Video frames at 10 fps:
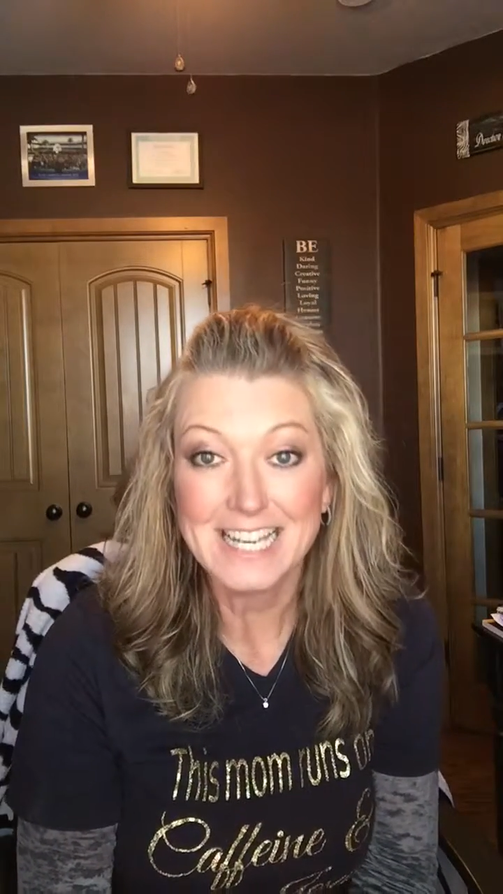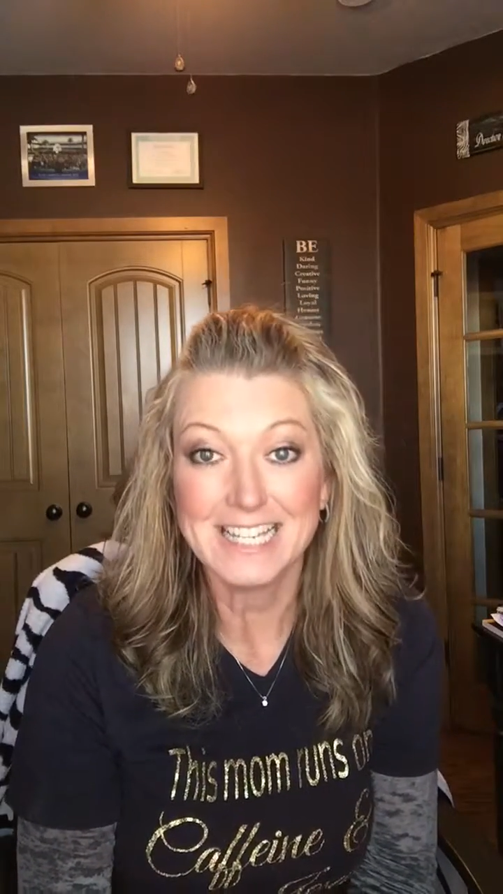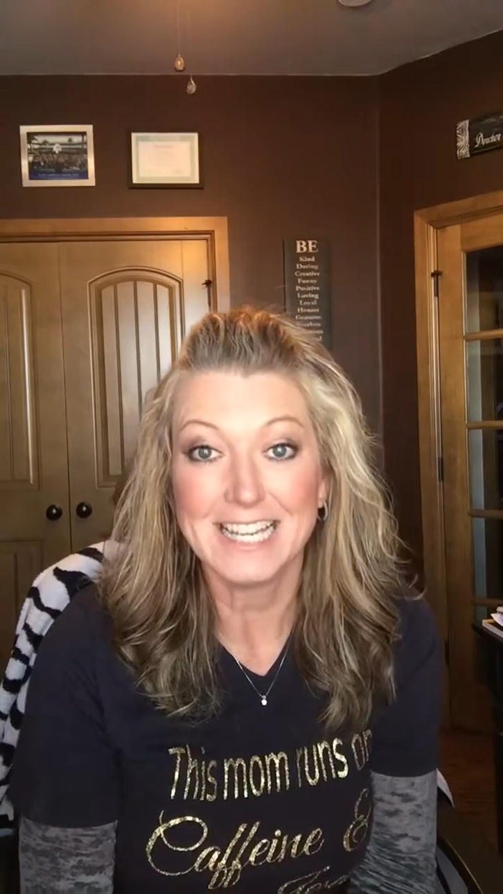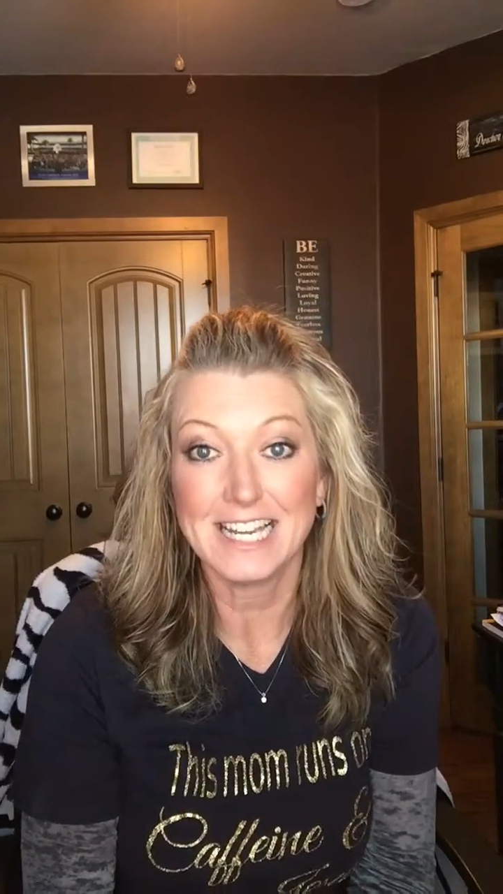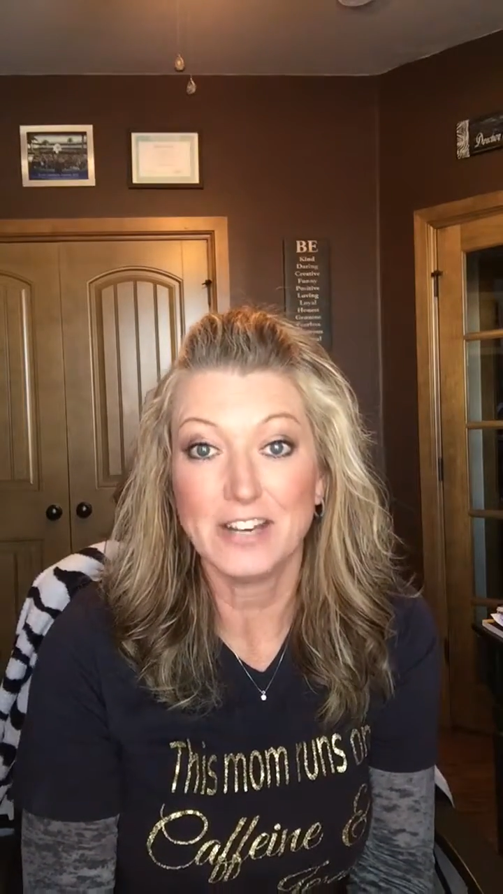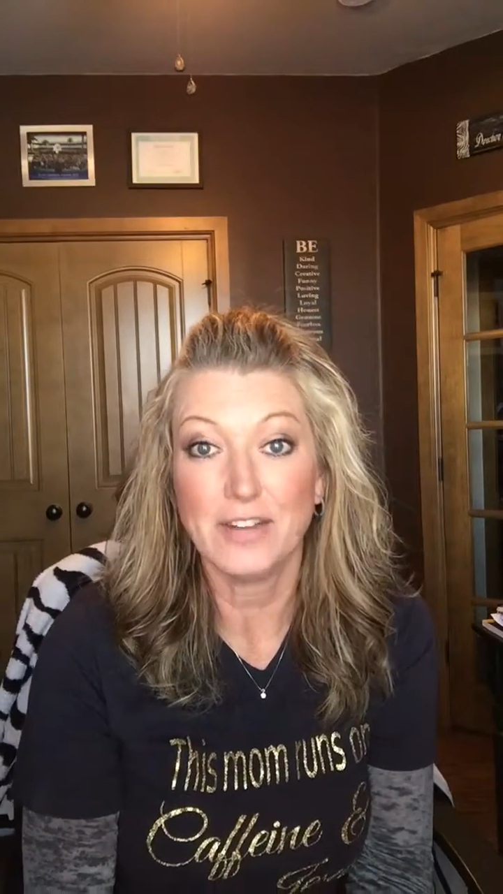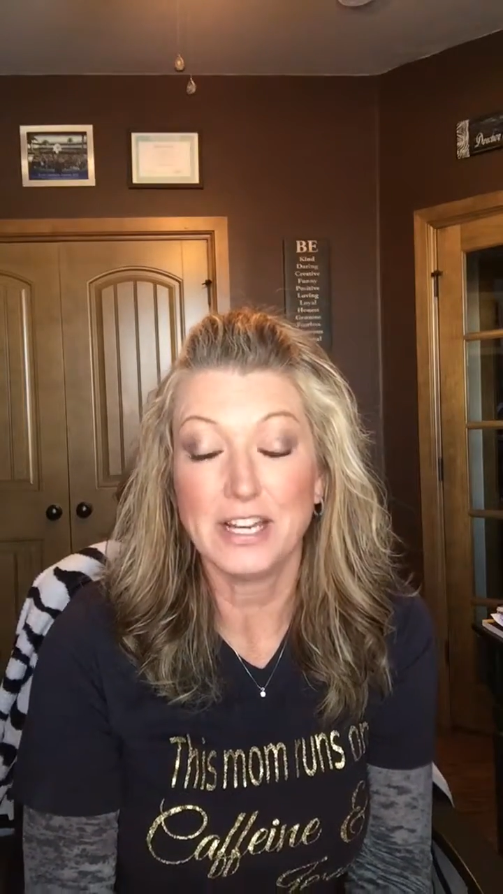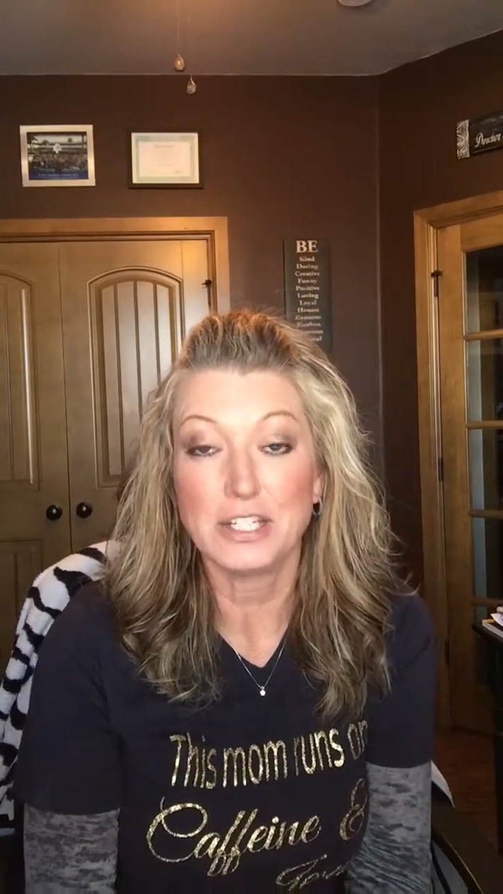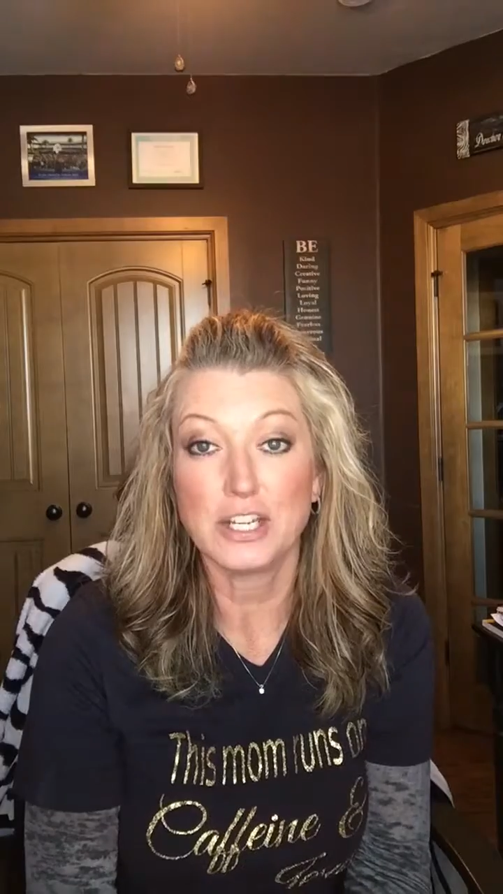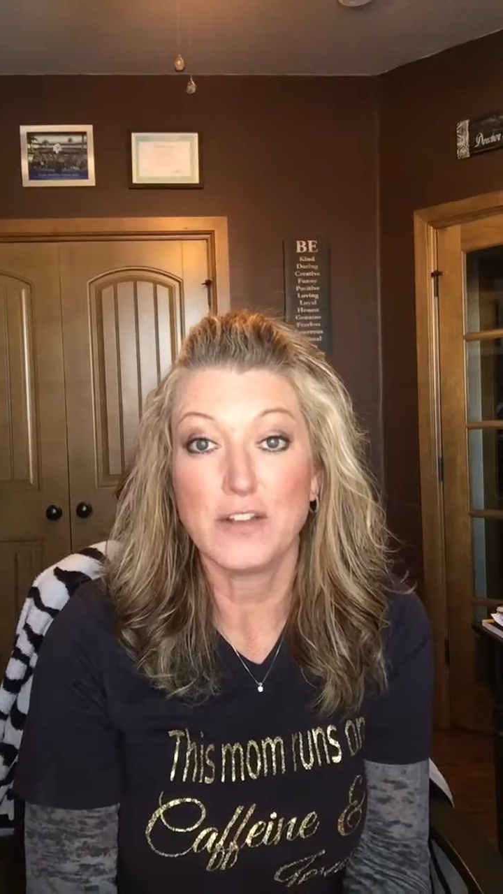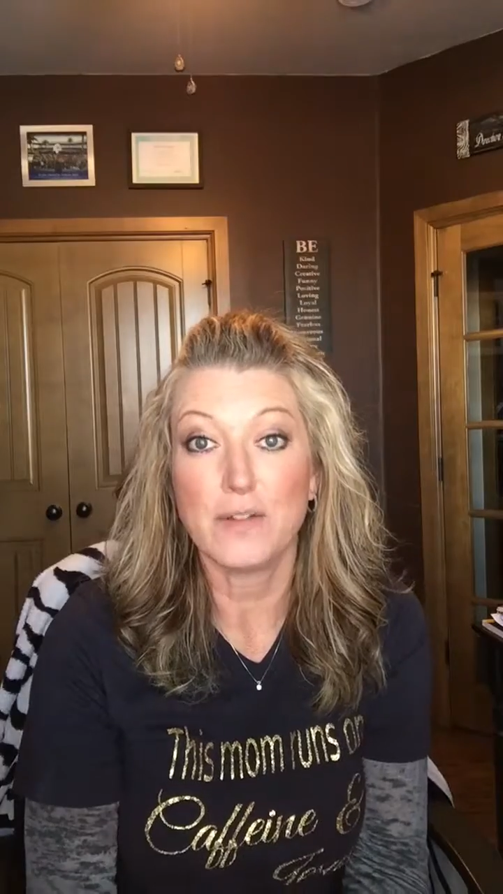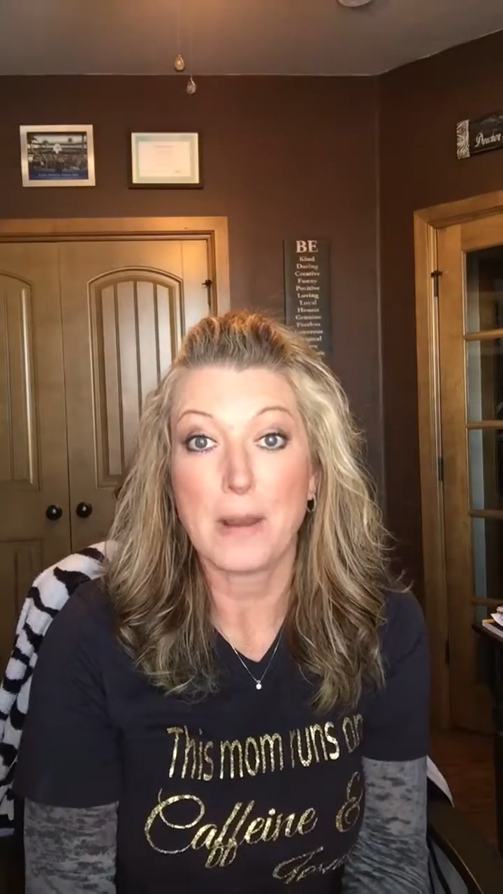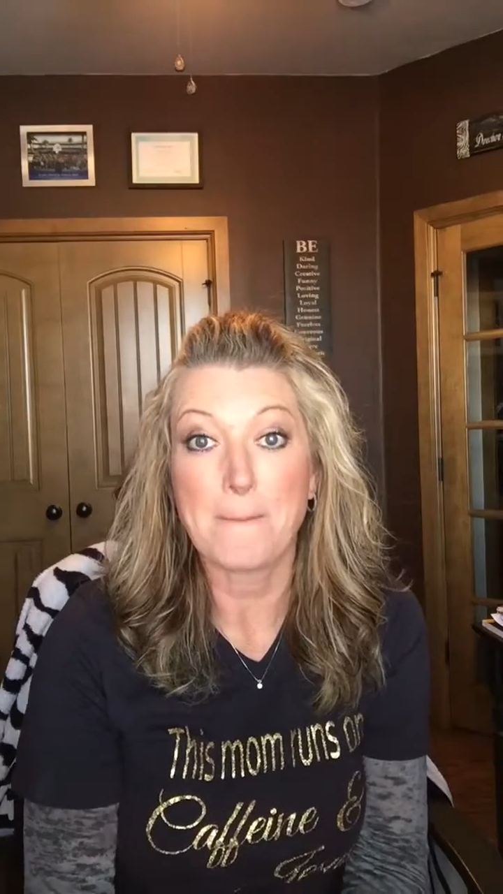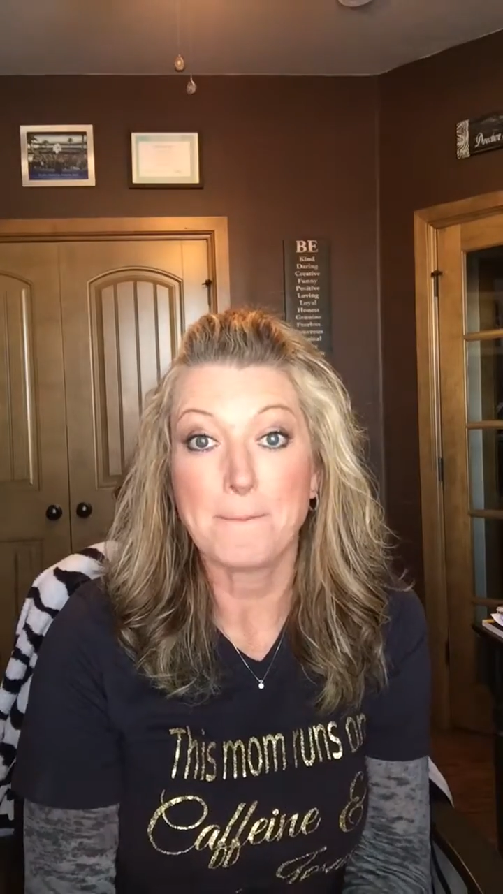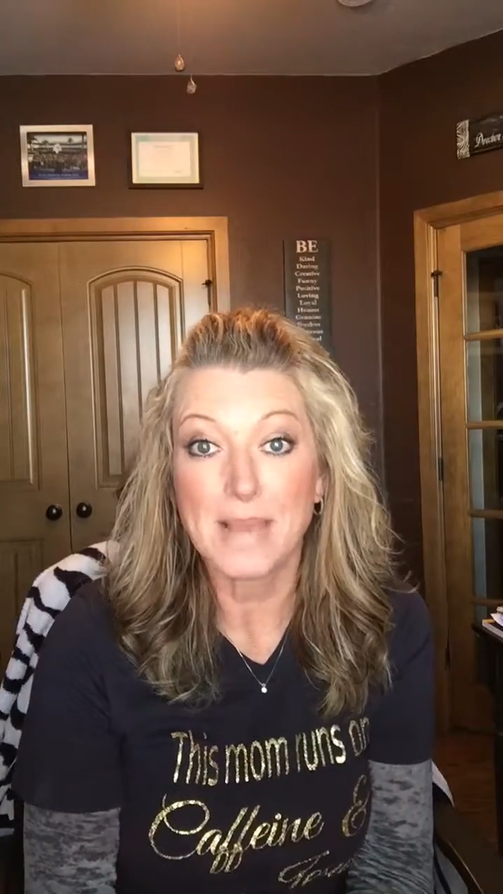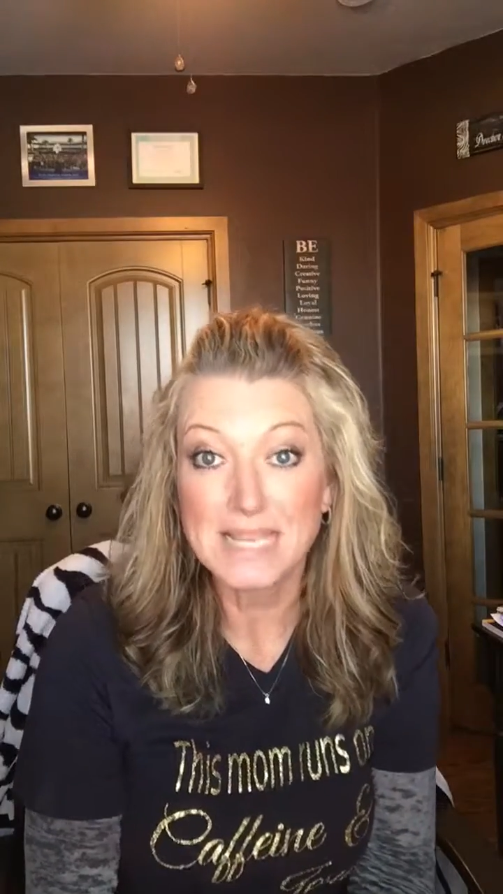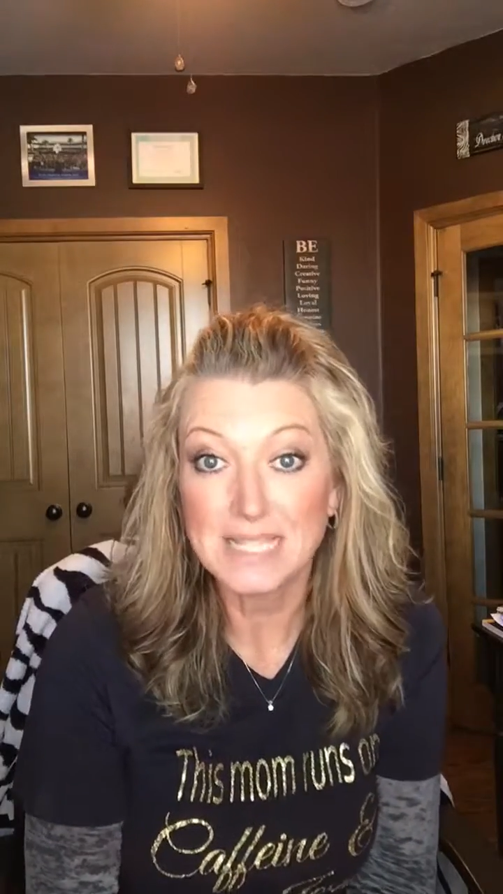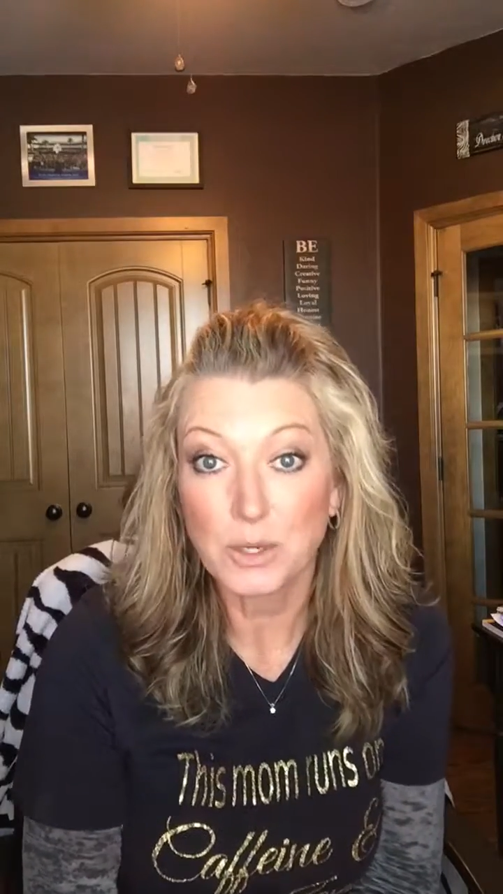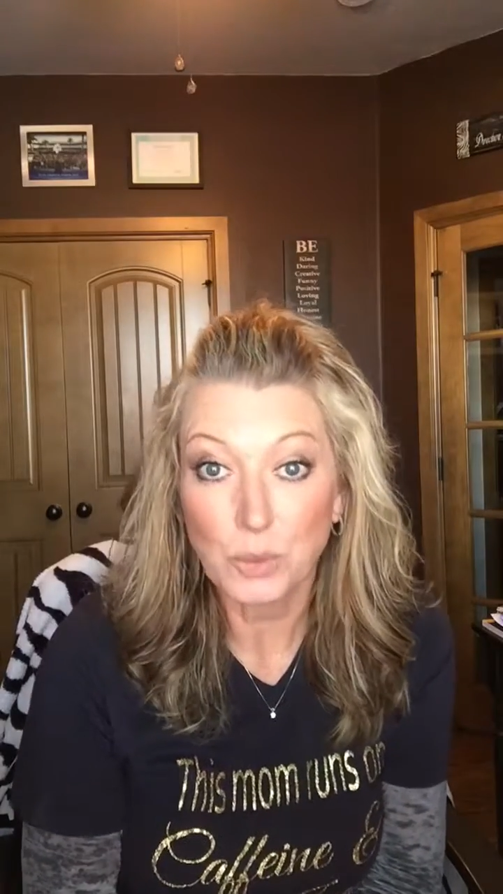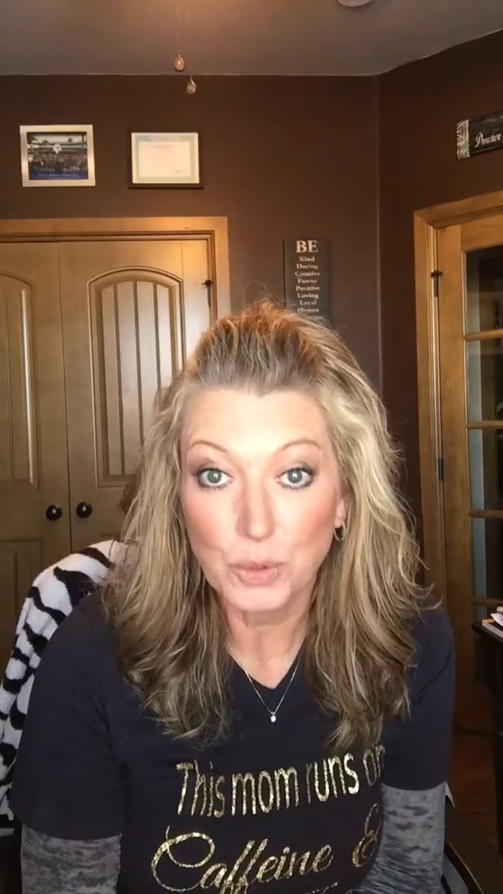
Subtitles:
and take advantage of an amazing